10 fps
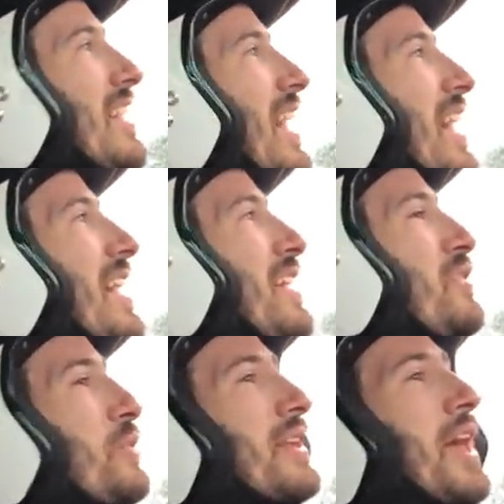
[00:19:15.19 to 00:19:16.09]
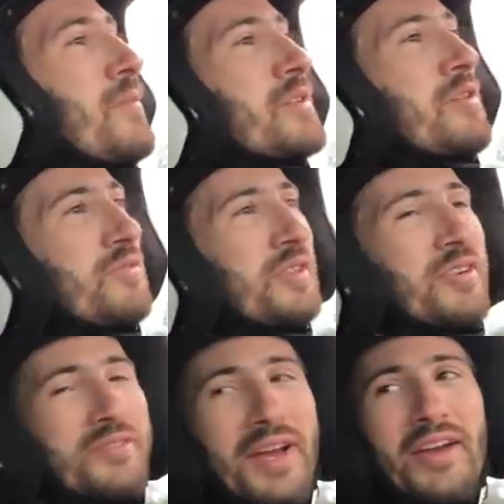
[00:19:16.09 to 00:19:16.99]
Yeah, in three laps, I would
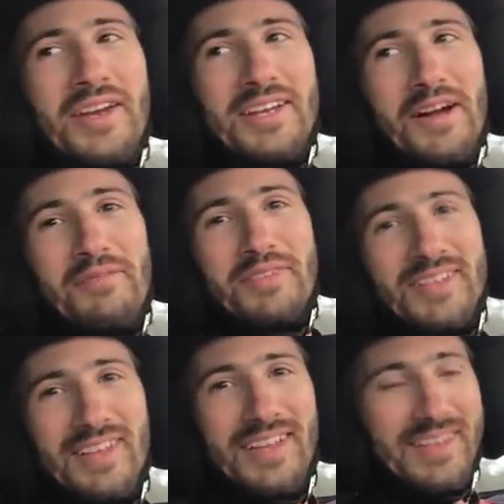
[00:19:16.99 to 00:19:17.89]
feel very confident, mm -hmm.